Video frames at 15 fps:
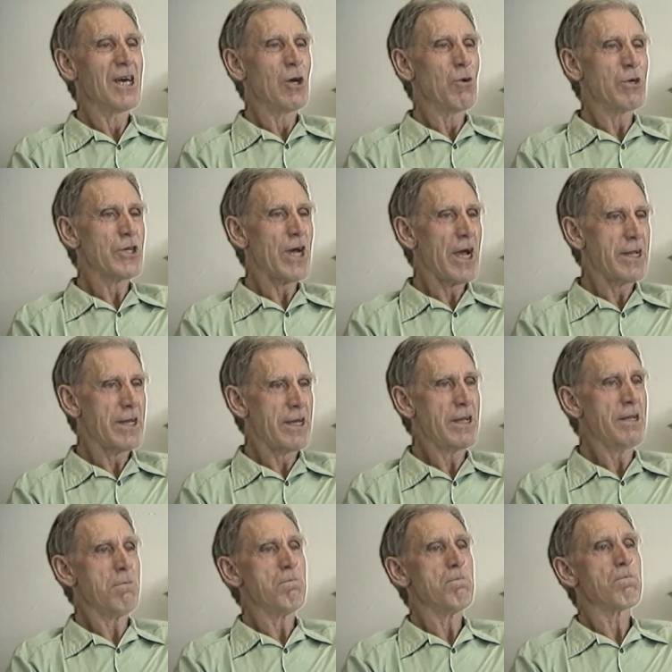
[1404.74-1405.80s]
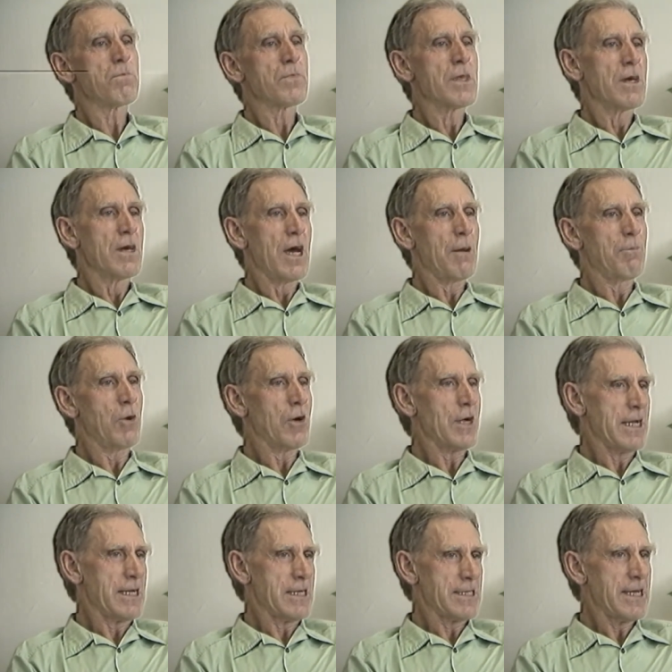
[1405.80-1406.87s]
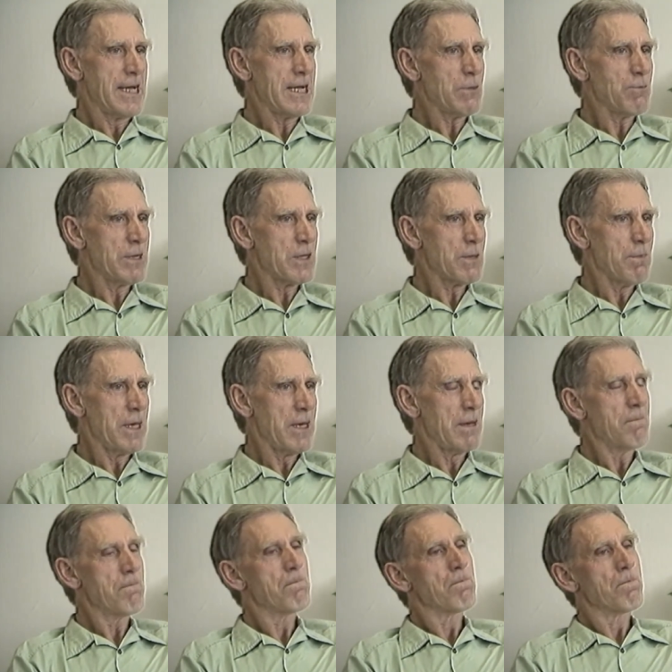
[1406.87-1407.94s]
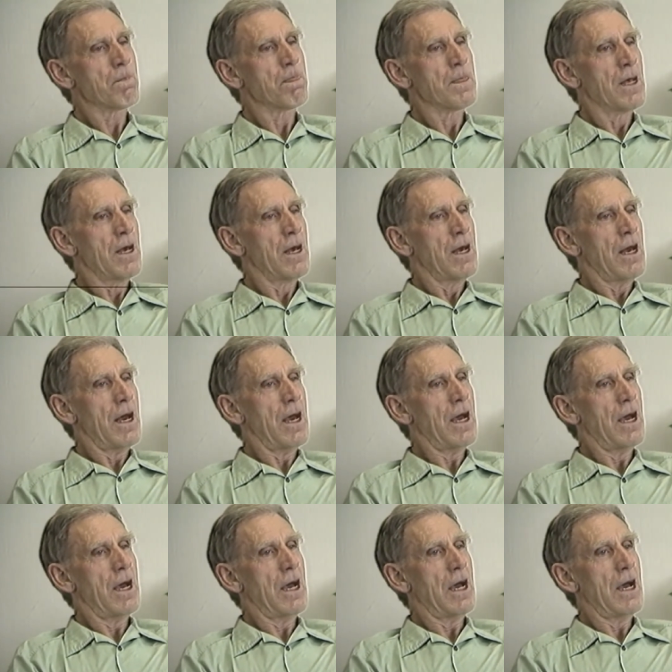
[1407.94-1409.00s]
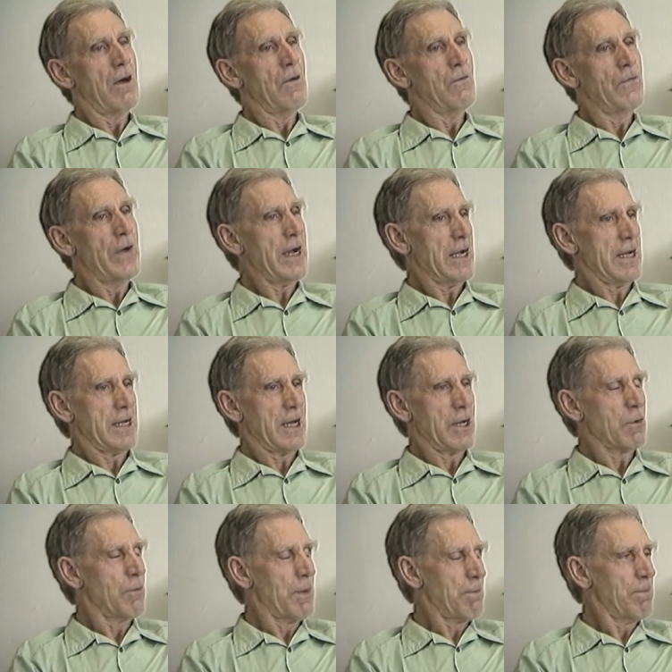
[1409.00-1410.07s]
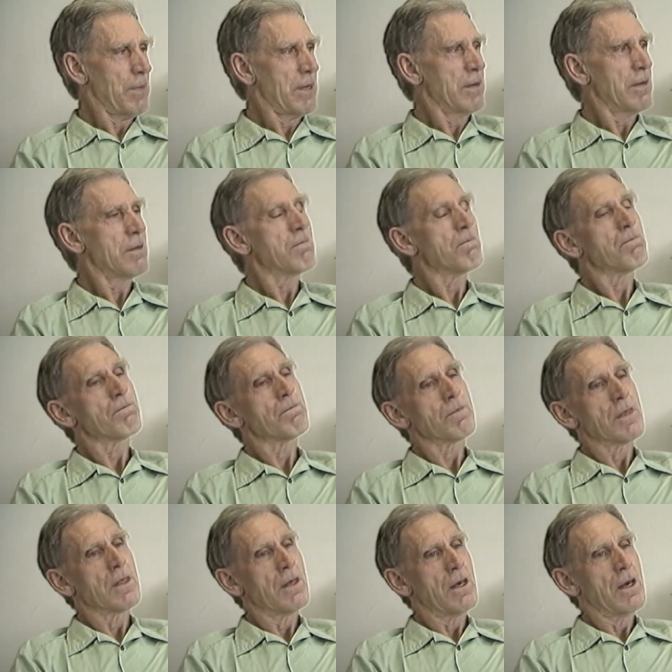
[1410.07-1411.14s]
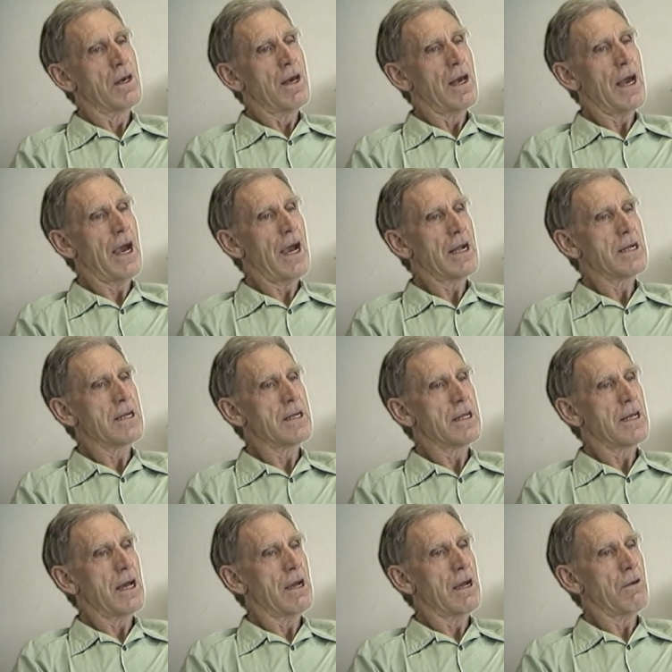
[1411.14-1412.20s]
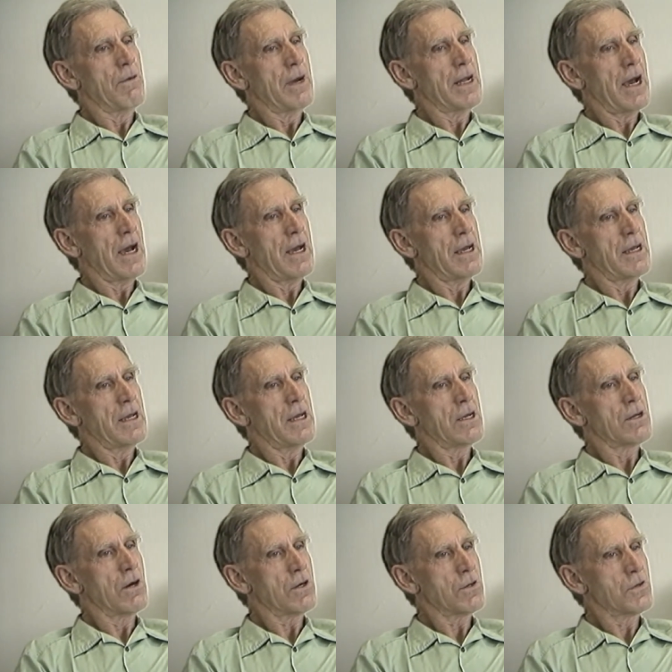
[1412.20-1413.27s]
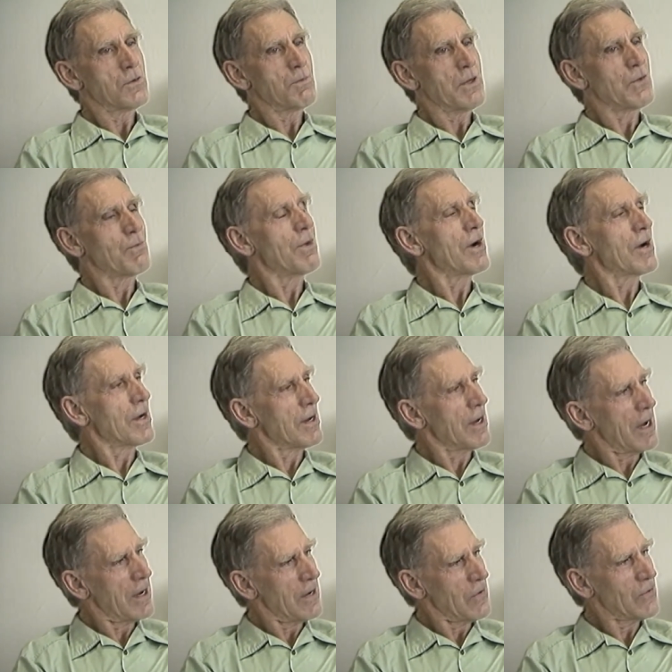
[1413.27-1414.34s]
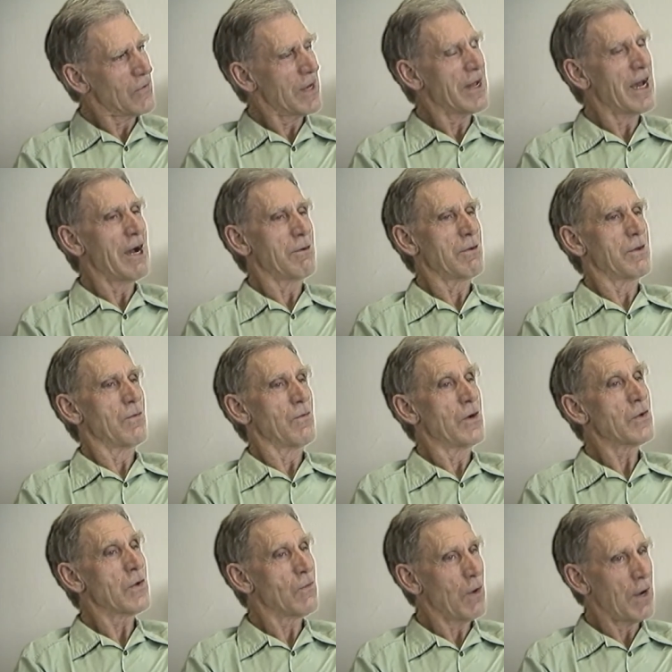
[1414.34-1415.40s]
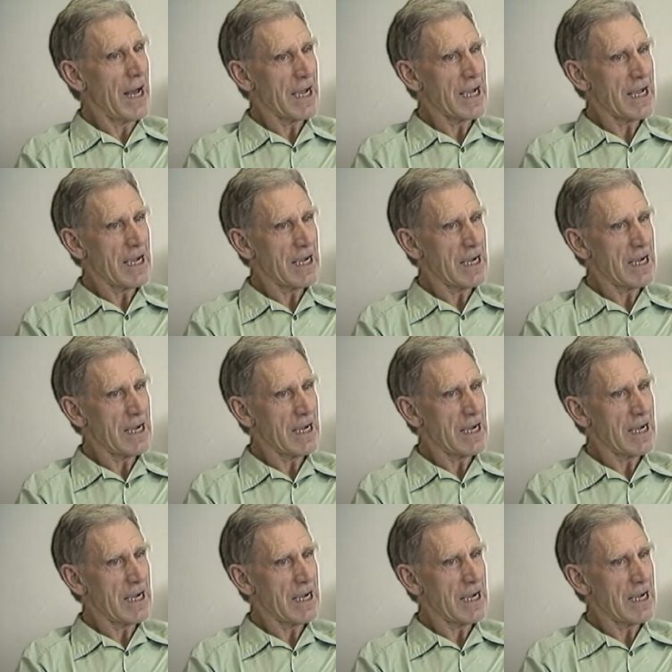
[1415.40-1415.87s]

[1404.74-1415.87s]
which I did. I brought a little tent with me, uh, very little equipment, and when I got to Spitsbergen, I set out, first of all, I